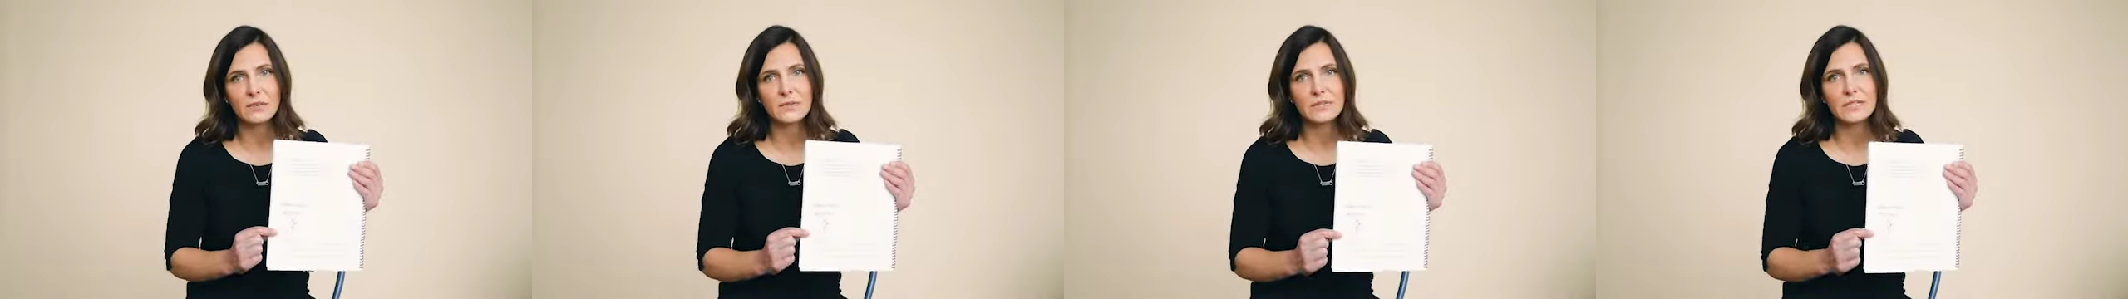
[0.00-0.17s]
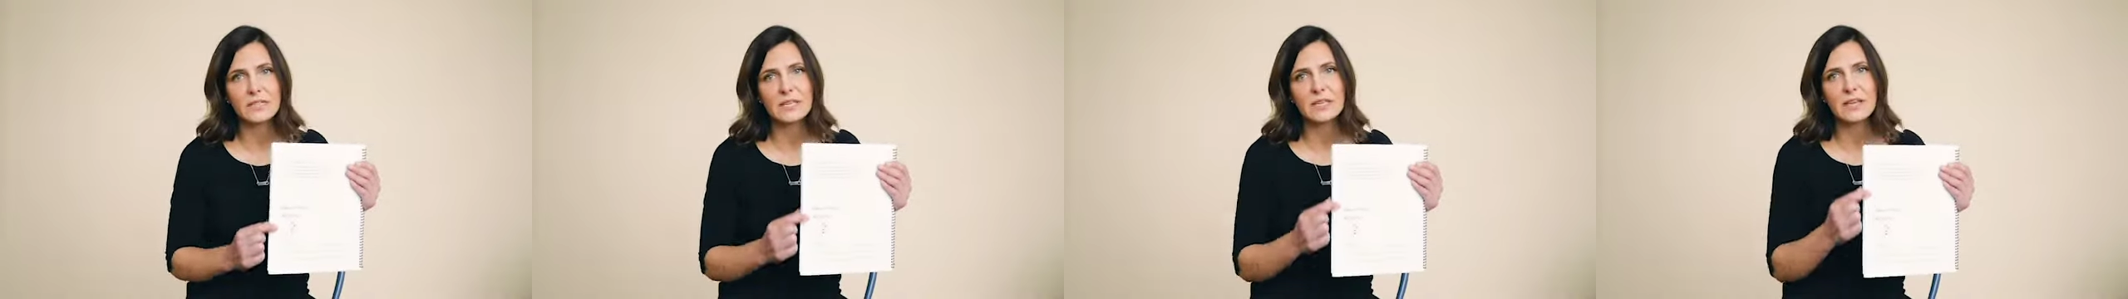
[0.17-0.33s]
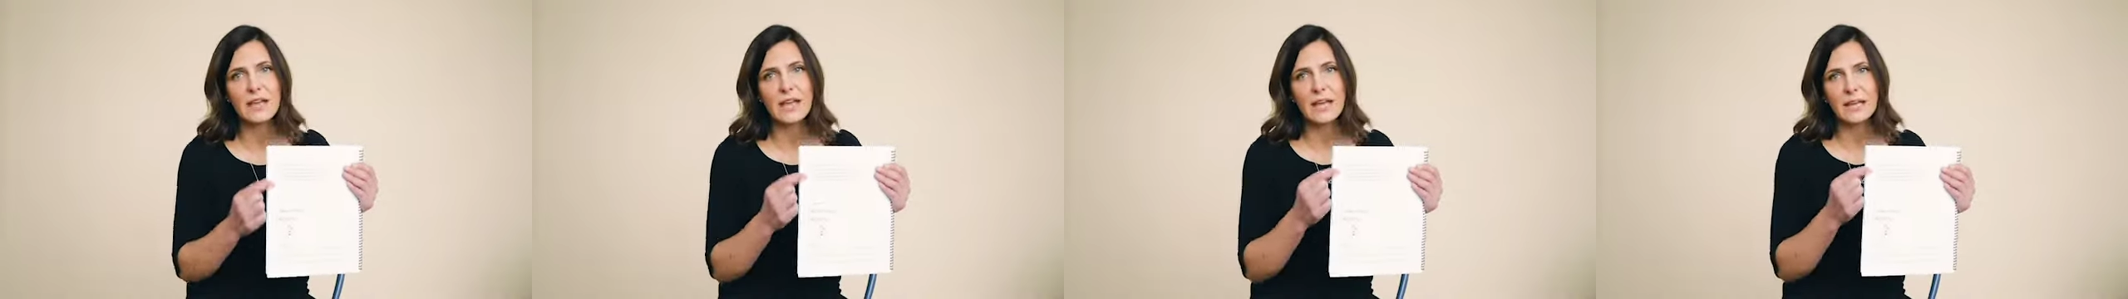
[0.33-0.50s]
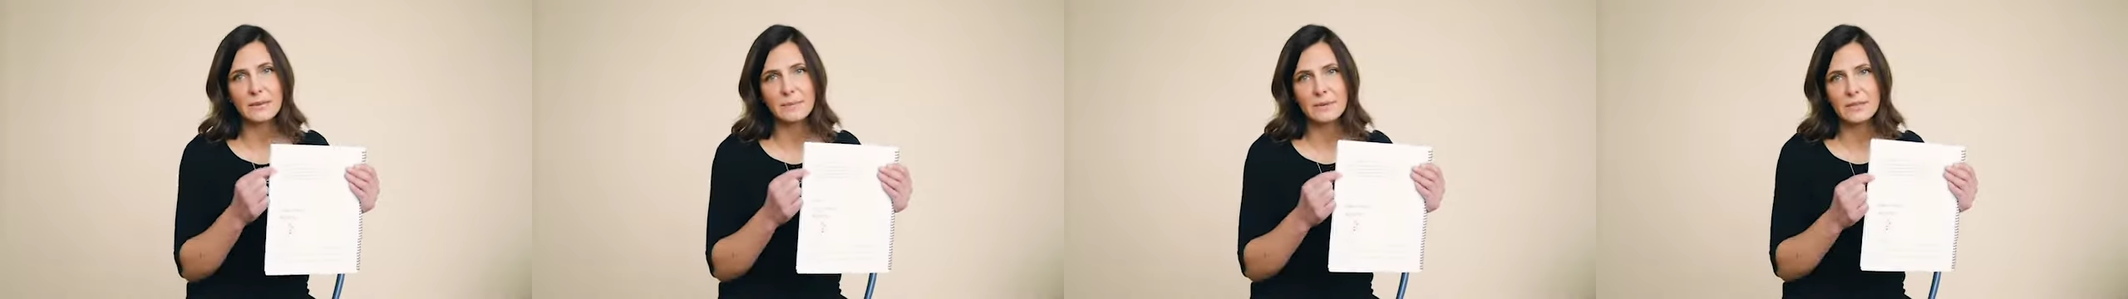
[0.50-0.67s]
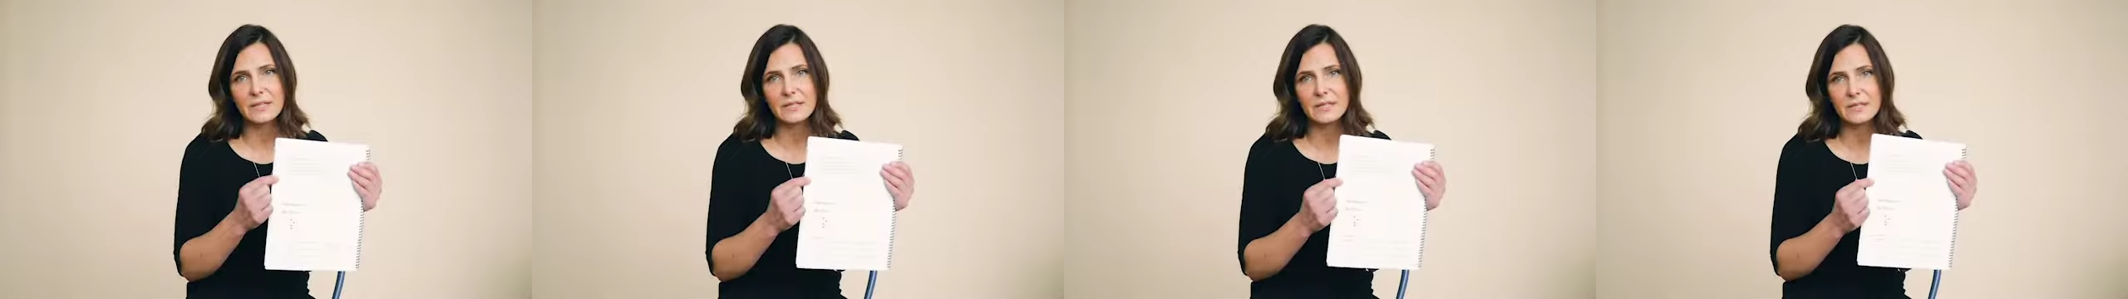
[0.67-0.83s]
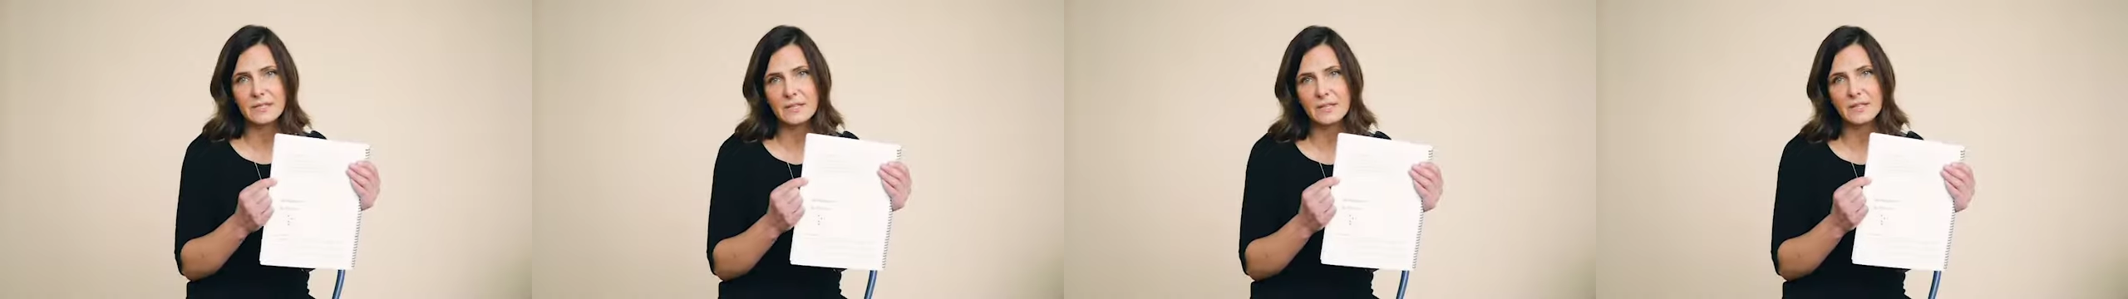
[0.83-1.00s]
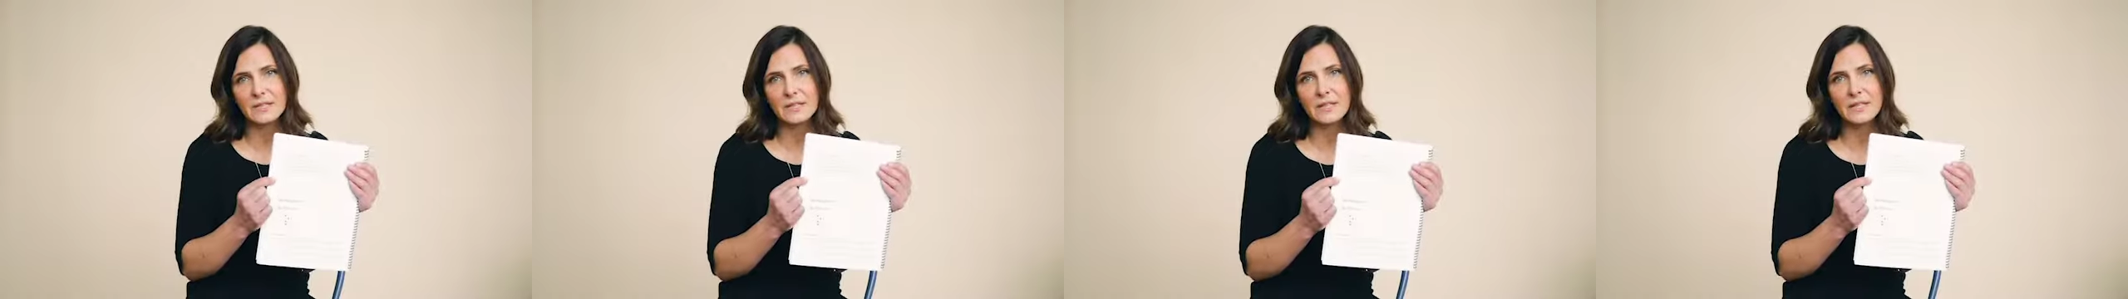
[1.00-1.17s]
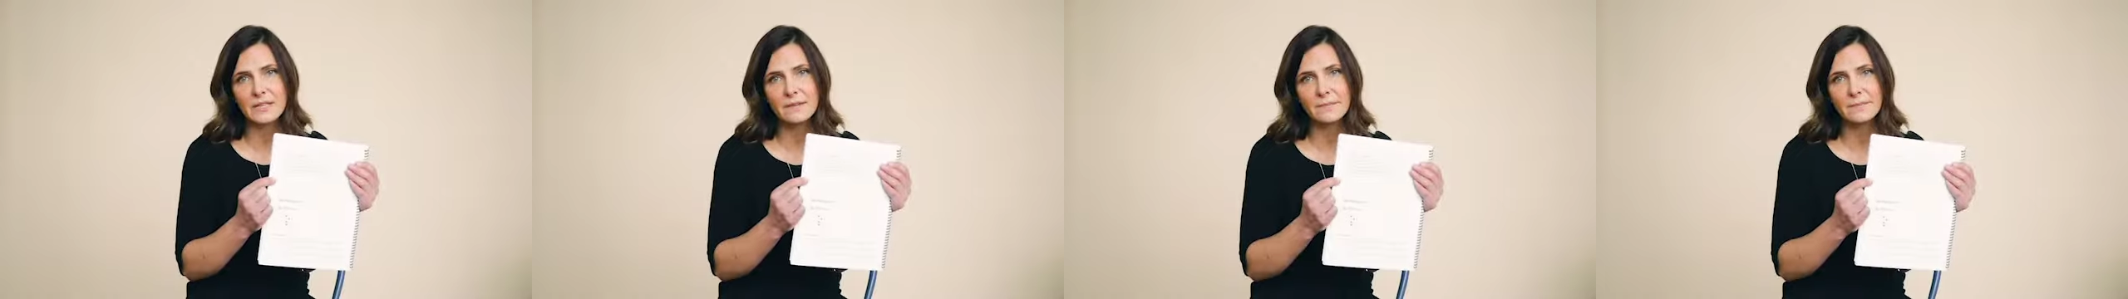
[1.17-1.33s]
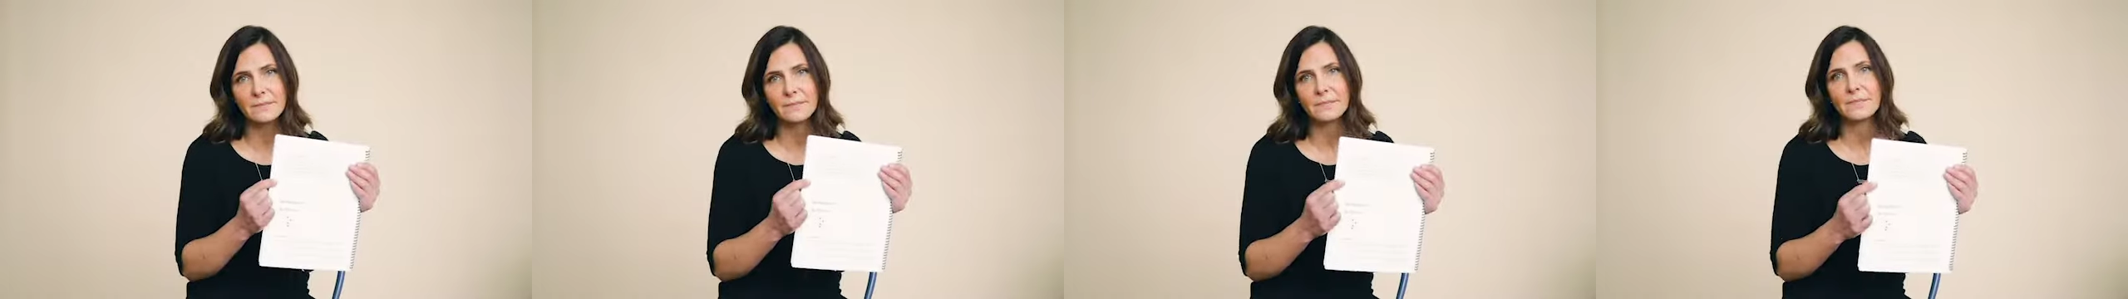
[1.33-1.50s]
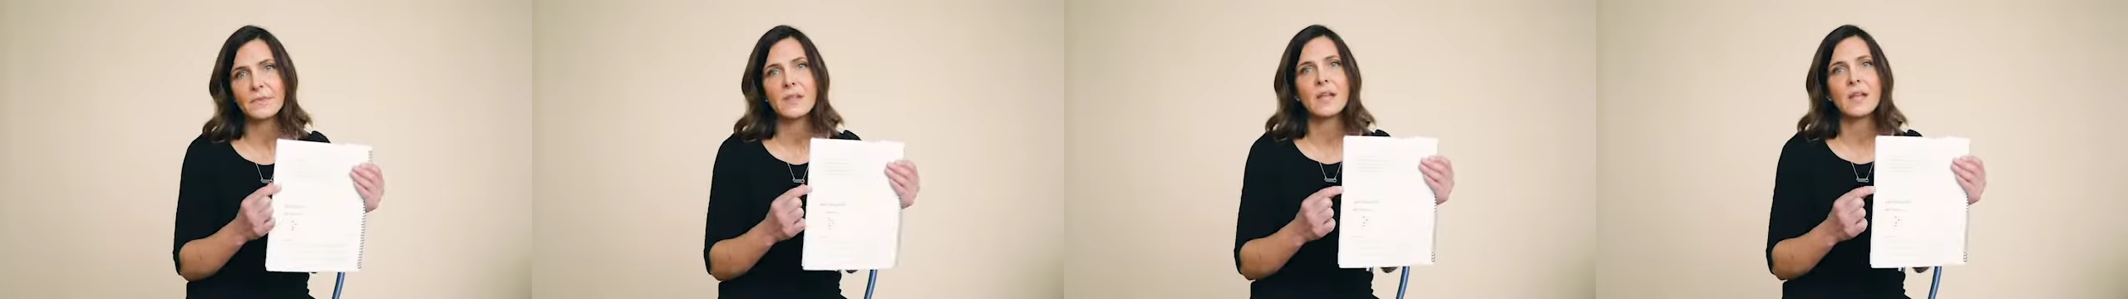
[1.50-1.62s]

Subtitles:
see A, B, C, D,